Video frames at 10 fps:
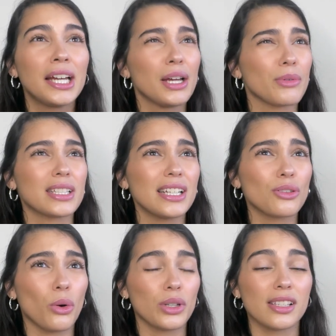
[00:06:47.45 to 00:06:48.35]
It wasn't as
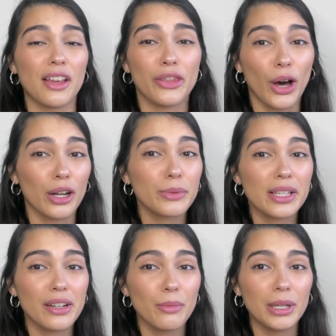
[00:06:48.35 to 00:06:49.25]
cold as I thought it was
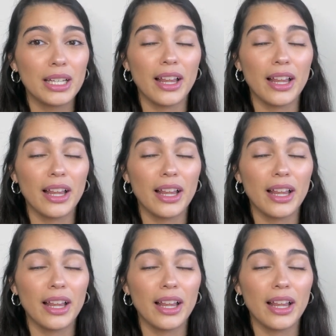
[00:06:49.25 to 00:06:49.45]
gonna be.